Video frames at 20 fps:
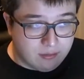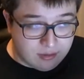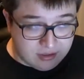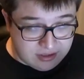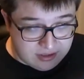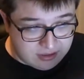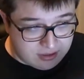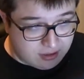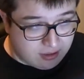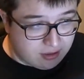which
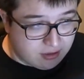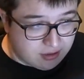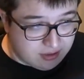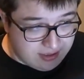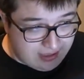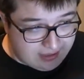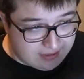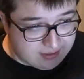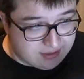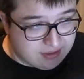is our
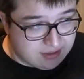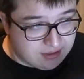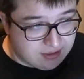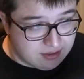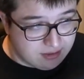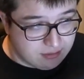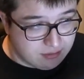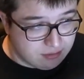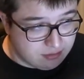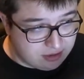test
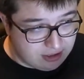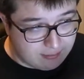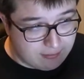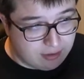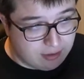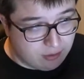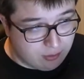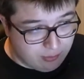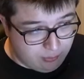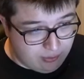
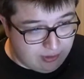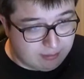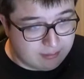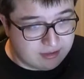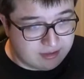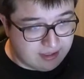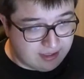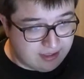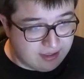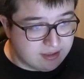demo
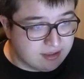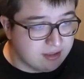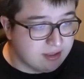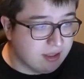website.